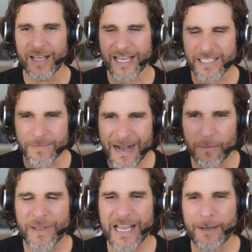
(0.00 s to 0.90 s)
It's
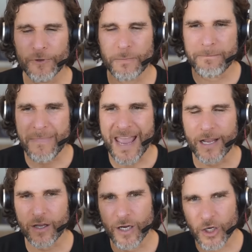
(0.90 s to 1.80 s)
about being able to
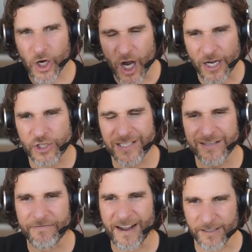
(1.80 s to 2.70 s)
make conscious,
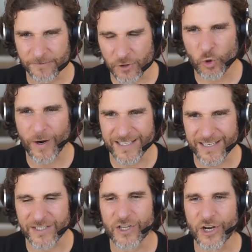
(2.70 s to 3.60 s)
effective
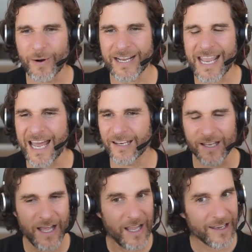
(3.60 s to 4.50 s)
choices to know,
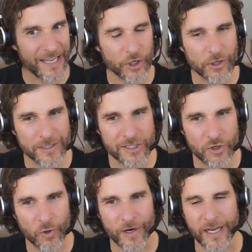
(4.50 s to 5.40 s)
again, like a good
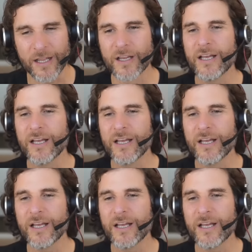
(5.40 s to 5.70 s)
story,